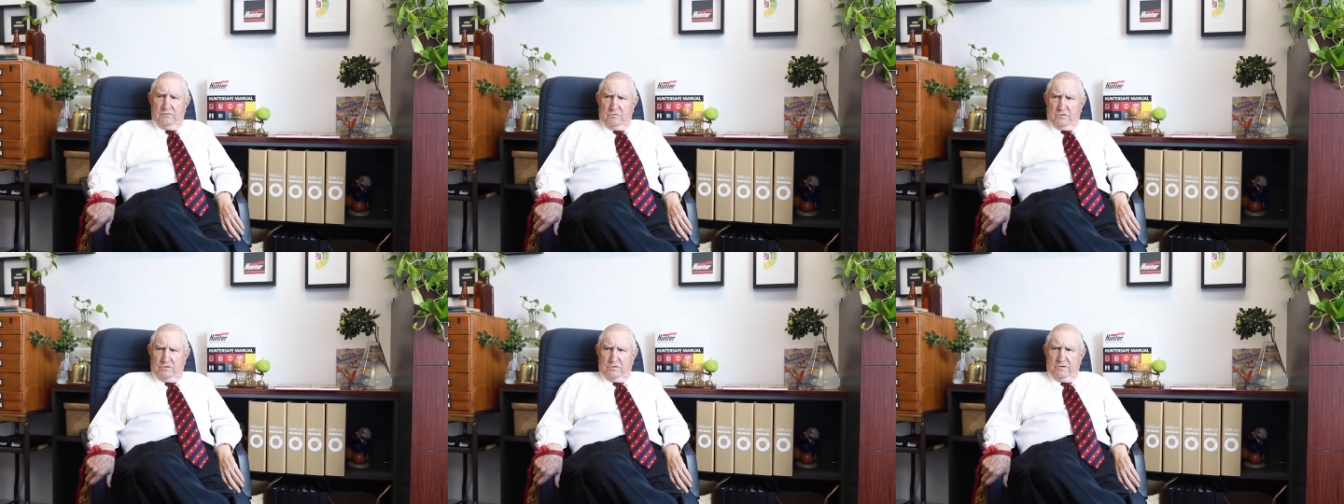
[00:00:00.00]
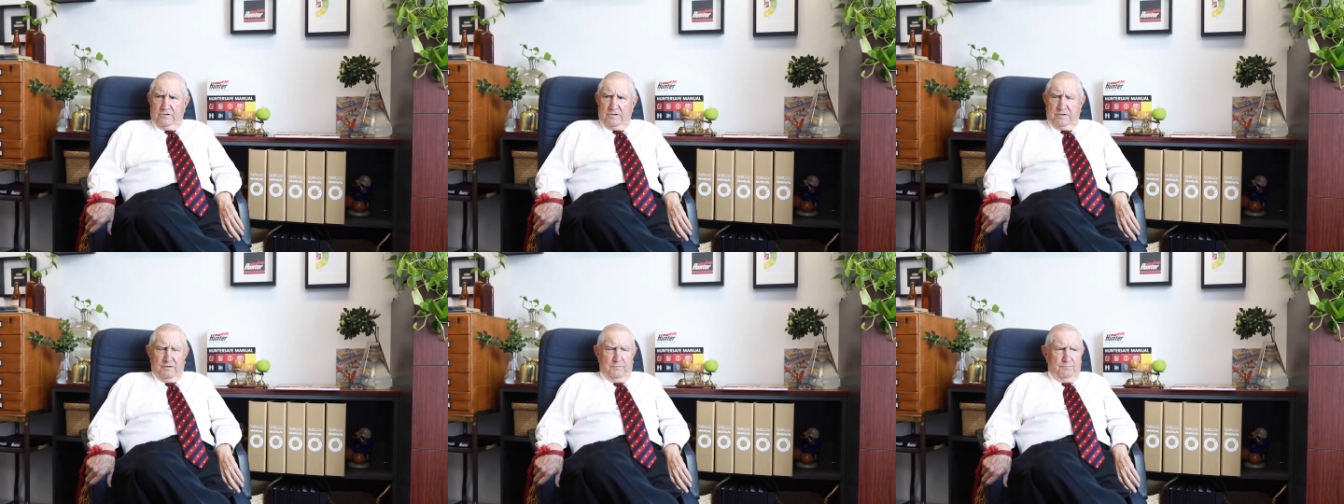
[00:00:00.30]
We've got
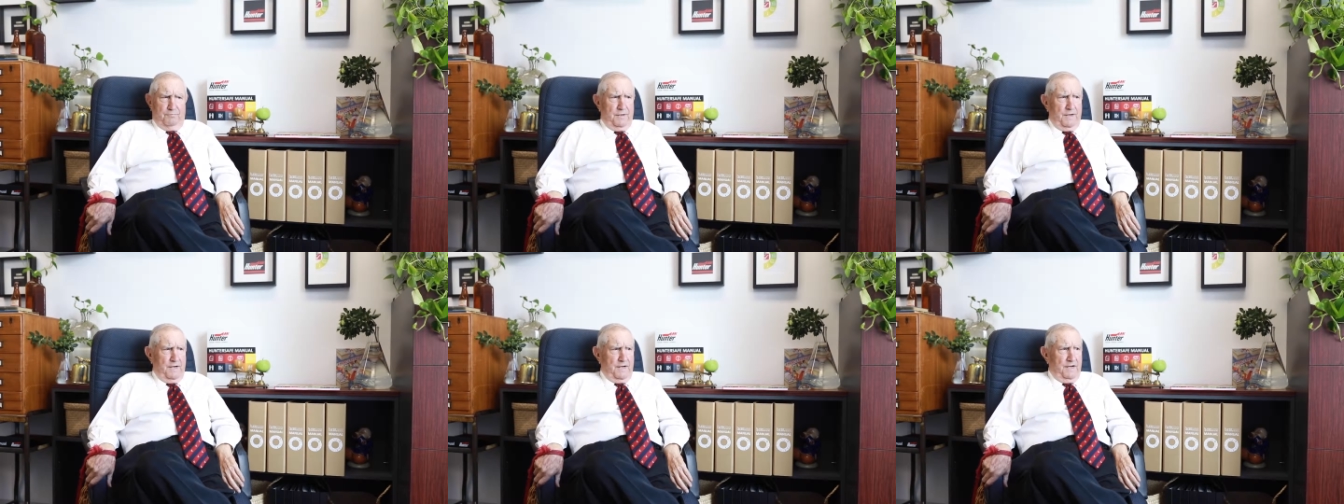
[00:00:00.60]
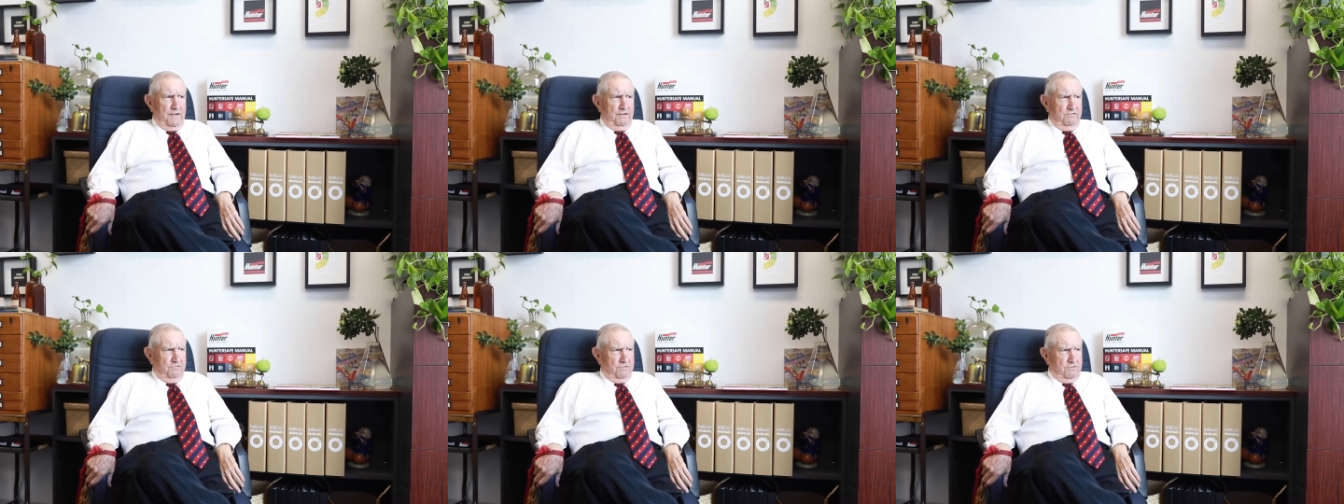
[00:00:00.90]
to get
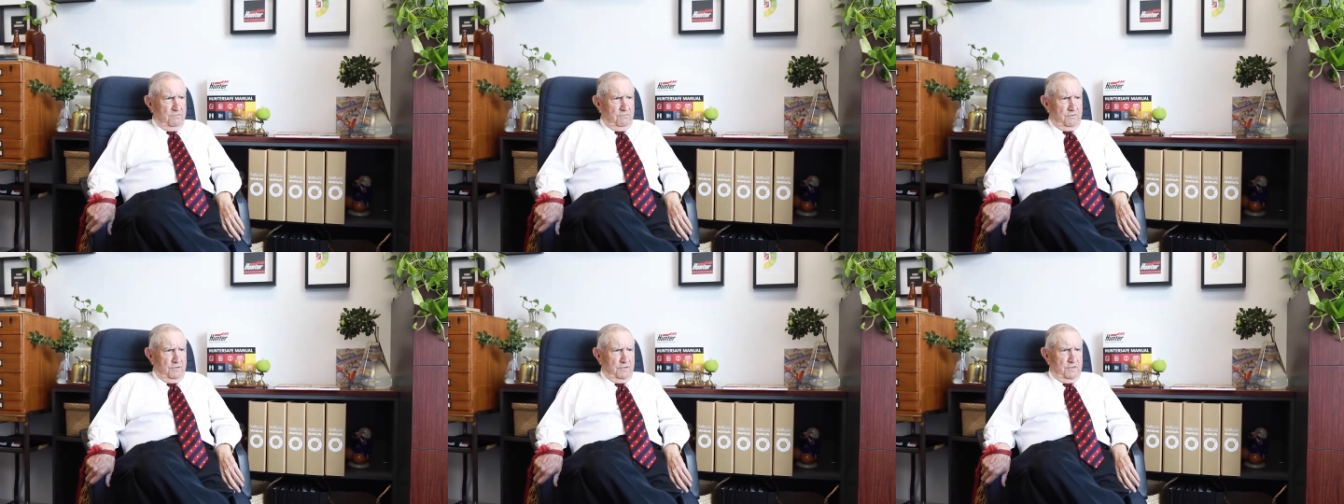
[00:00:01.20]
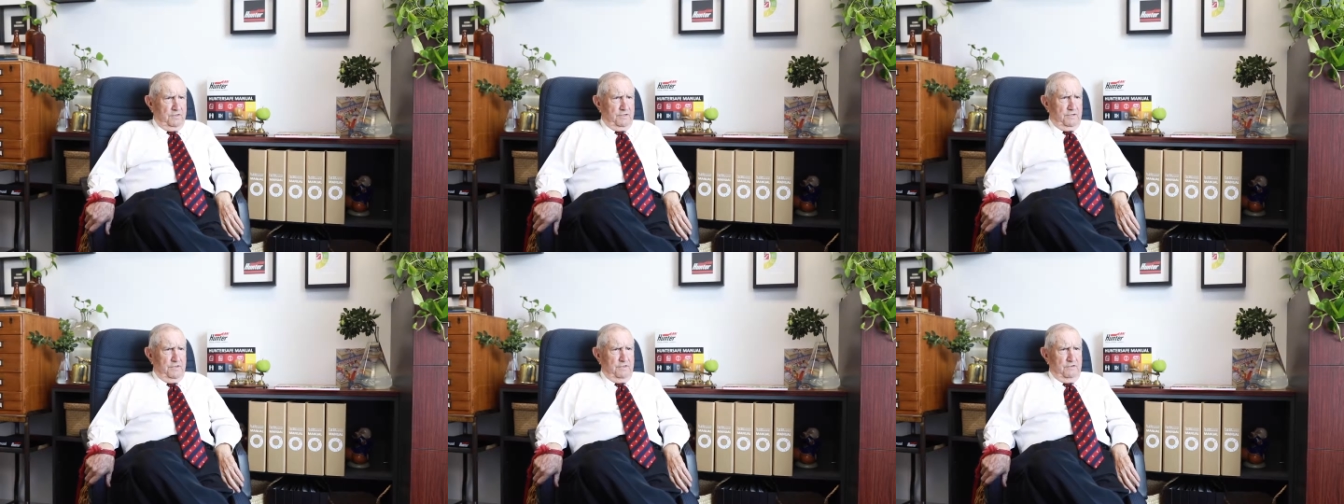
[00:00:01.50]
past. We've got
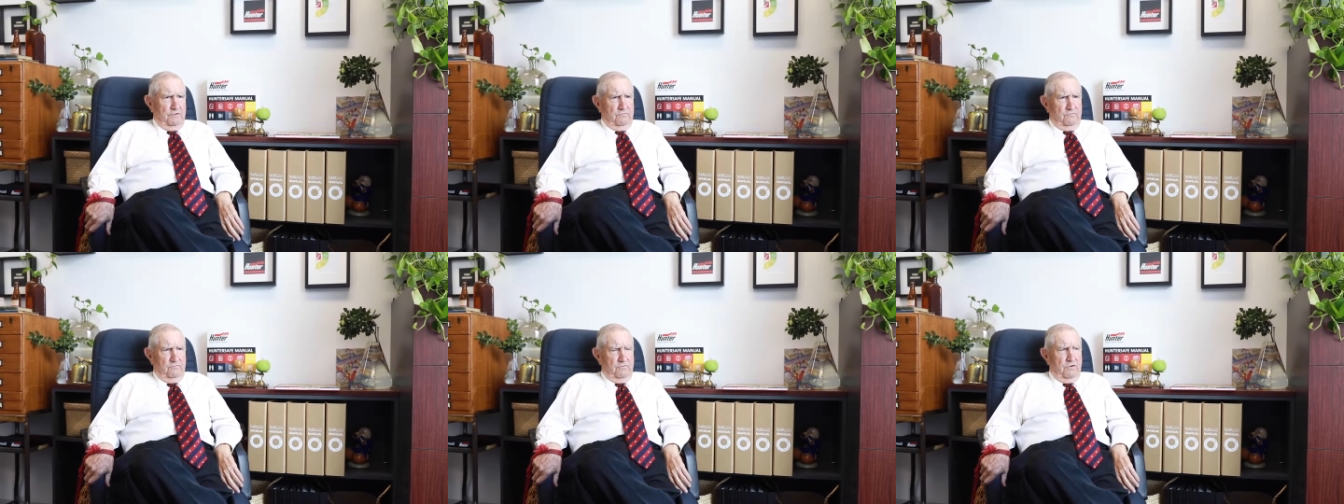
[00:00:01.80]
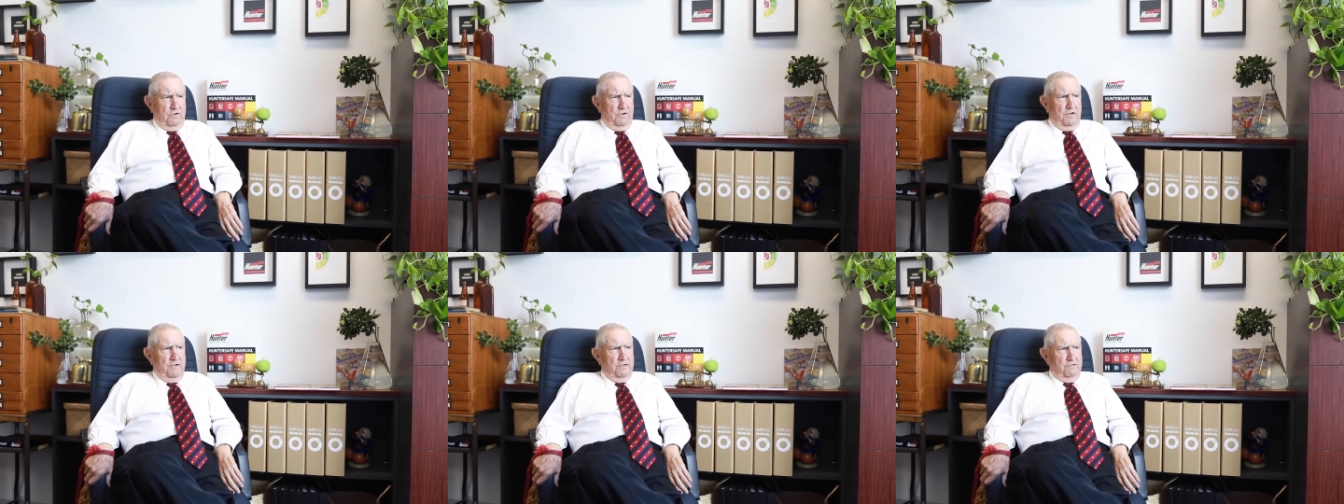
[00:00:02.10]
to get it
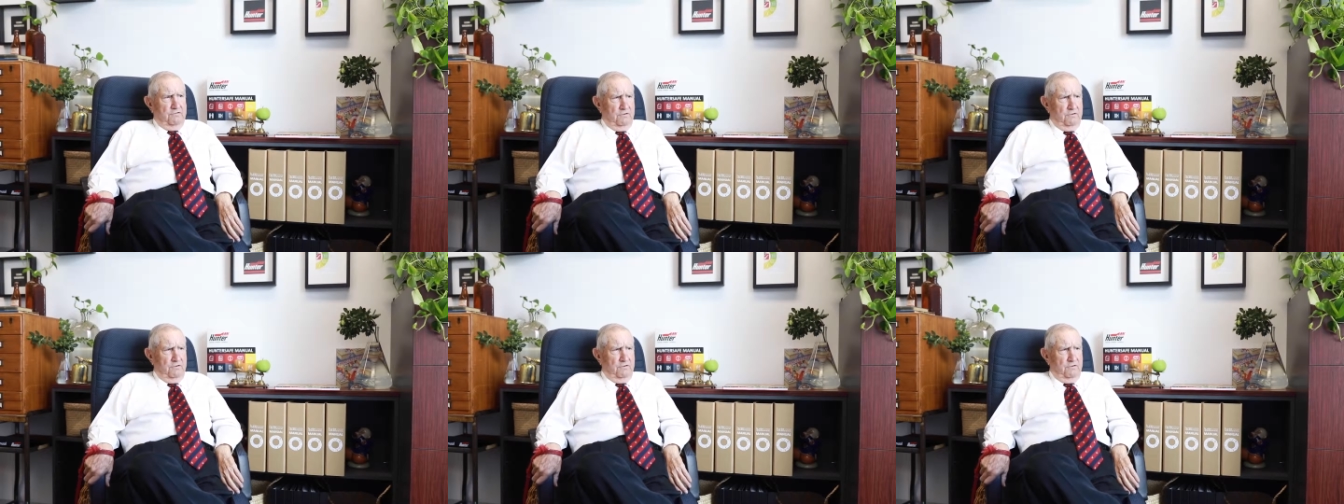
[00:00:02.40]
right.